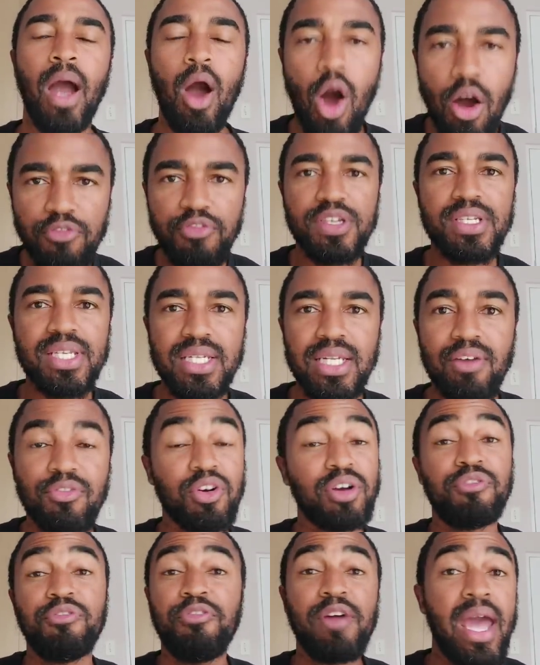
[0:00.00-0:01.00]
Obviously, I've
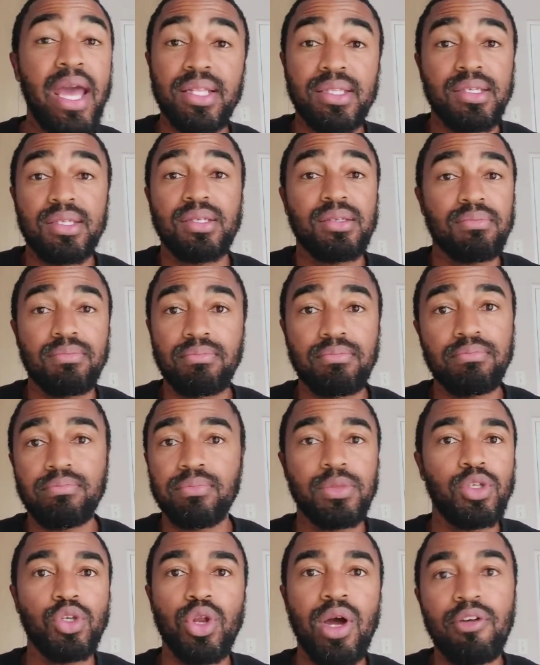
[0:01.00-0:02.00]
got fans,
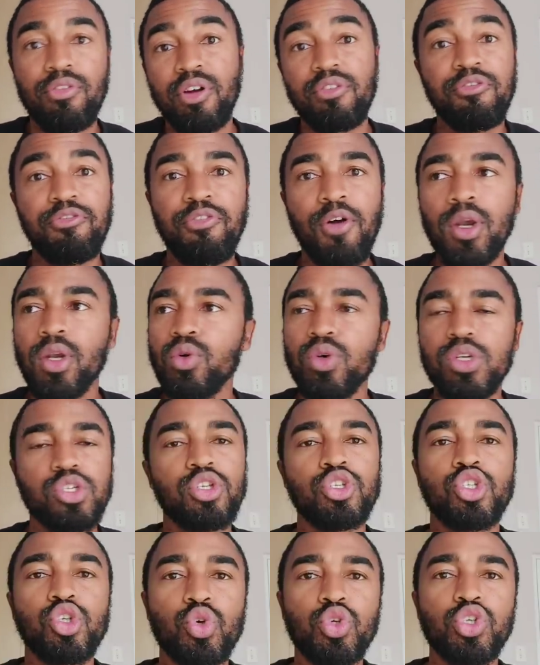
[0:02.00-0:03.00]
you know, I've got followers
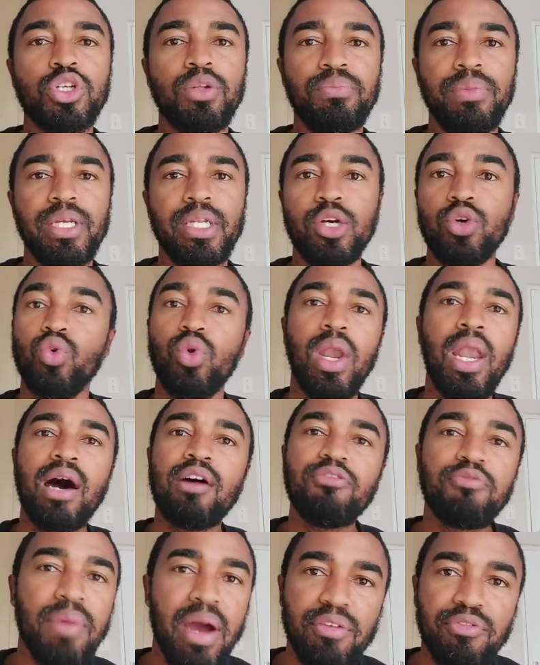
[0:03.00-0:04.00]
on social media who
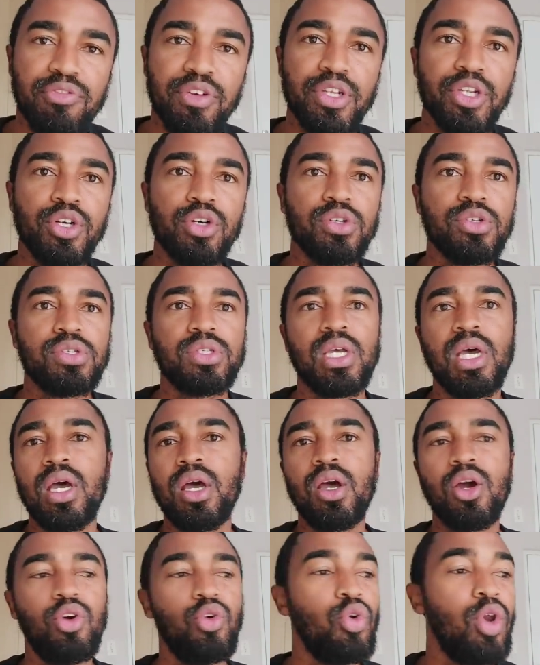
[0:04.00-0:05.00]
love my videos,
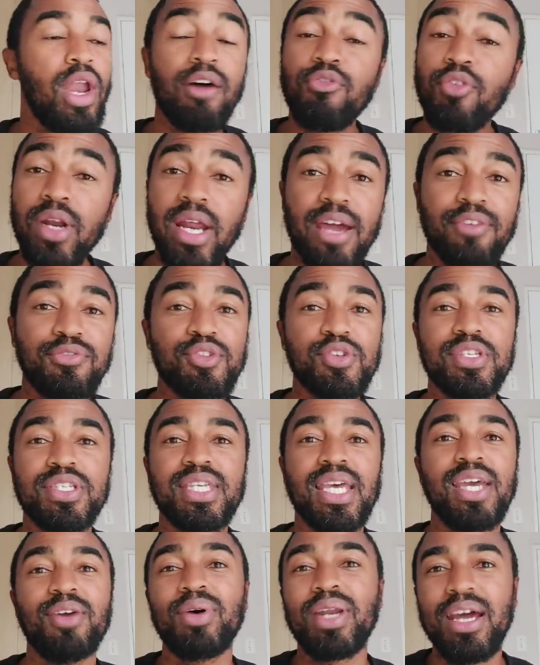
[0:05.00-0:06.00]
who love what I have to
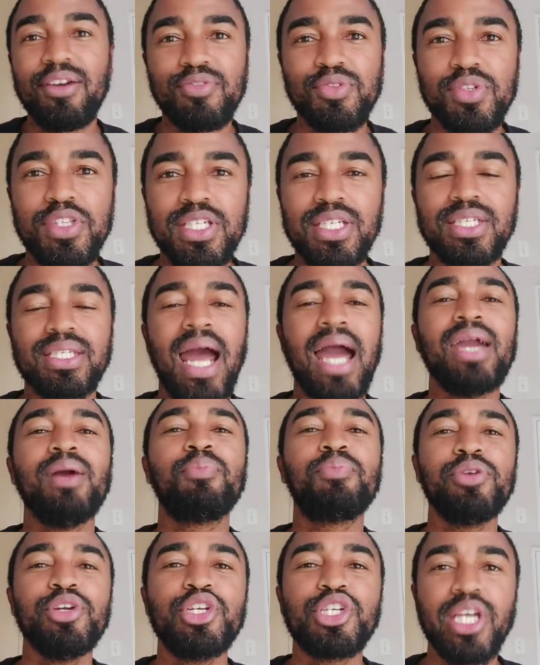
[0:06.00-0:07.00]
say, what I have to teach. I
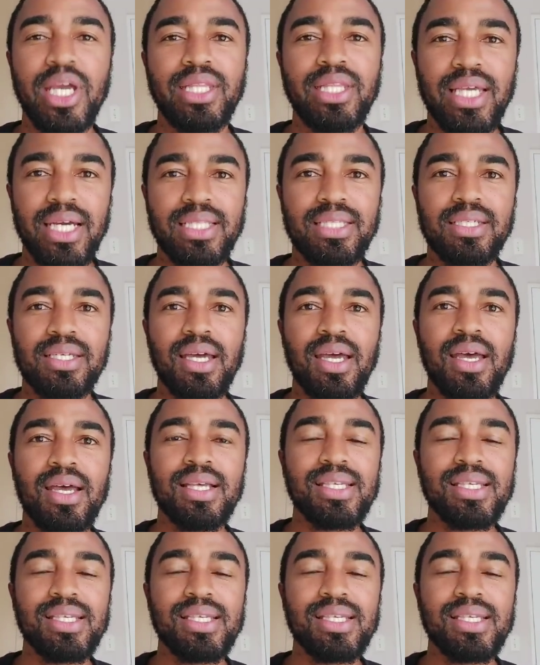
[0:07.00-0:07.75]
appreciate that.